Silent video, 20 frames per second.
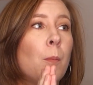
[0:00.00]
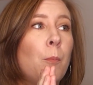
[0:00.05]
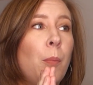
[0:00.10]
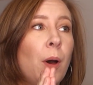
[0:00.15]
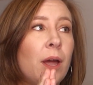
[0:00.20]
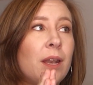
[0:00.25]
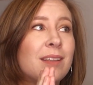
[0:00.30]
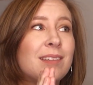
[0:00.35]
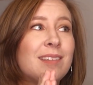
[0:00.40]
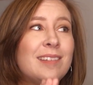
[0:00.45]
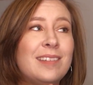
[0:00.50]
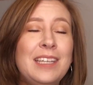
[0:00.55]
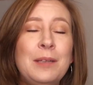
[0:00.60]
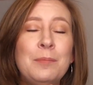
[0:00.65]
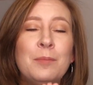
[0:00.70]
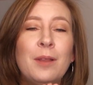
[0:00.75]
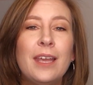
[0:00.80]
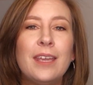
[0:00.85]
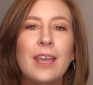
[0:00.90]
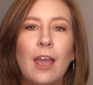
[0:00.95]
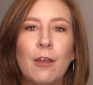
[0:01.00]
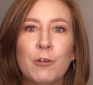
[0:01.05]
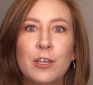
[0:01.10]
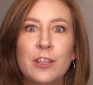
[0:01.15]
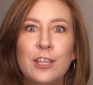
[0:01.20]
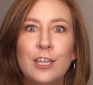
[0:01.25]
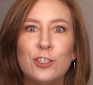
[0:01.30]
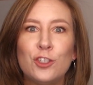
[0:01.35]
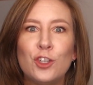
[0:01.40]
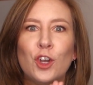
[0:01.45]
but it seemed like
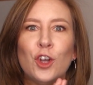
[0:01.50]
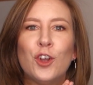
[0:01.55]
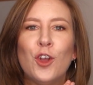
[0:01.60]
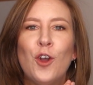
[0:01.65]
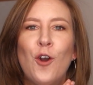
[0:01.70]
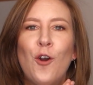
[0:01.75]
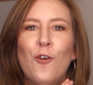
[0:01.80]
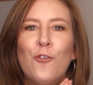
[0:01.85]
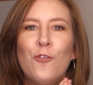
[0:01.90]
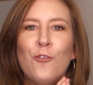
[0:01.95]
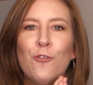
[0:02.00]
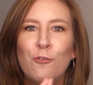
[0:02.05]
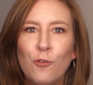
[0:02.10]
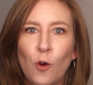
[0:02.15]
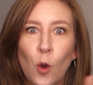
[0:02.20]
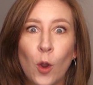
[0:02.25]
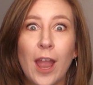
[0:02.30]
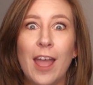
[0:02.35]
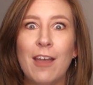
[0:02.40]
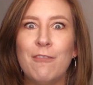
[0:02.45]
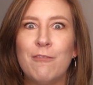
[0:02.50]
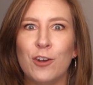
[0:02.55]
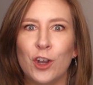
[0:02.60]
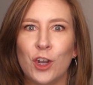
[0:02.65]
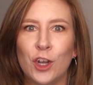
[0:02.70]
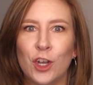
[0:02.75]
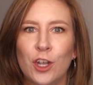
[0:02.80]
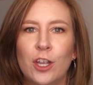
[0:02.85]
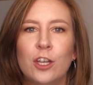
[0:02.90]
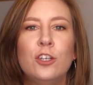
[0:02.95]
everything took
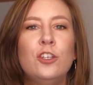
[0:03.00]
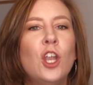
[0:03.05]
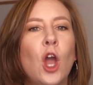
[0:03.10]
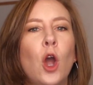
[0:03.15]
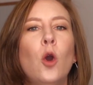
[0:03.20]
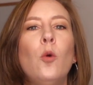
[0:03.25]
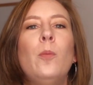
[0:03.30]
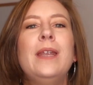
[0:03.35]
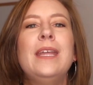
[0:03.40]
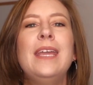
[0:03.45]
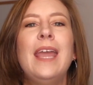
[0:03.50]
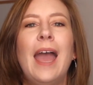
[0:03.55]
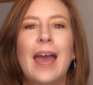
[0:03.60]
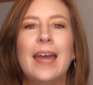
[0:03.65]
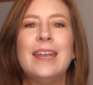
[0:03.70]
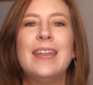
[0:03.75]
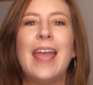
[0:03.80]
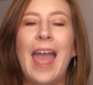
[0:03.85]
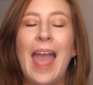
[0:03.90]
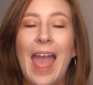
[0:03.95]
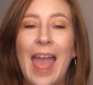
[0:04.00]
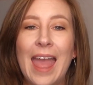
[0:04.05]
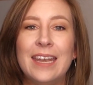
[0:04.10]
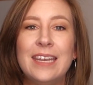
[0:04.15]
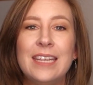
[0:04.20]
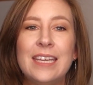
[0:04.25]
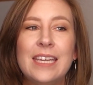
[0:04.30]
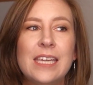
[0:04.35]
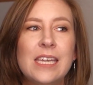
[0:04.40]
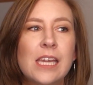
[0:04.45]
forever. Nobody had
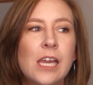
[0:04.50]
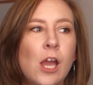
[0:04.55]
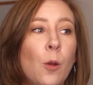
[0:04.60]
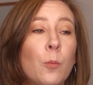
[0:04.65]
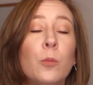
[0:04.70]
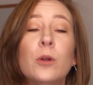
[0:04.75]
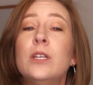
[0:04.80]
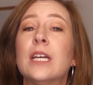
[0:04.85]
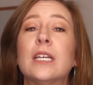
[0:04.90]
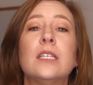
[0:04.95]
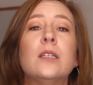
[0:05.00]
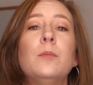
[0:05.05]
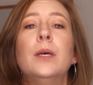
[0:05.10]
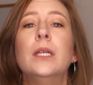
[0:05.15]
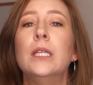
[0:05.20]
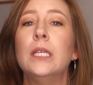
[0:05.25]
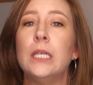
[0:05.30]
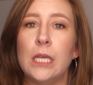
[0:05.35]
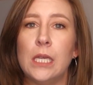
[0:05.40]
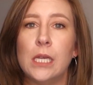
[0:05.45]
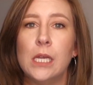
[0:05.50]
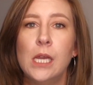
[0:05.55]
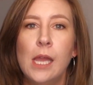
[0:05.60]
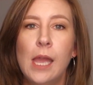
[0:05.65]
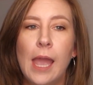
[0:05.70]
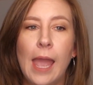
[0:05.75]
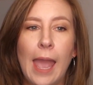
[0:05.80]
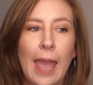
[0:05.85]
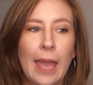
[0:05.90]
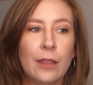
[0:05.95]
any predictability,
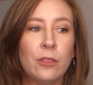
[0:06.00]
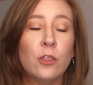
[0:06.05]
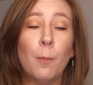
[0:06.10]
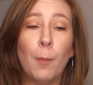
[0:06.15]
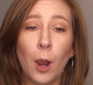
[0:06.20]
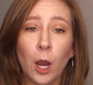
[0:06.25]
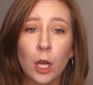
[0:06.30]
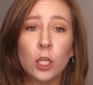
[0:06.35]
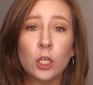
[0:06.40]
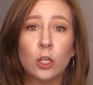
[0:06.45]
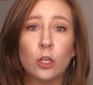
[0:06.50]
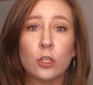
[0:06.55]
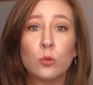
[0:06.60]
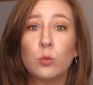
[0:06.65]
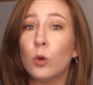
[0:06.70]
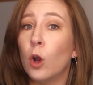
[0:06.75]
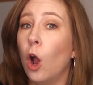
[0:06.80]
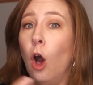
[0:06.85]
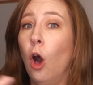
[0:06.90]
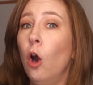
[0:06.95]
and the marketers were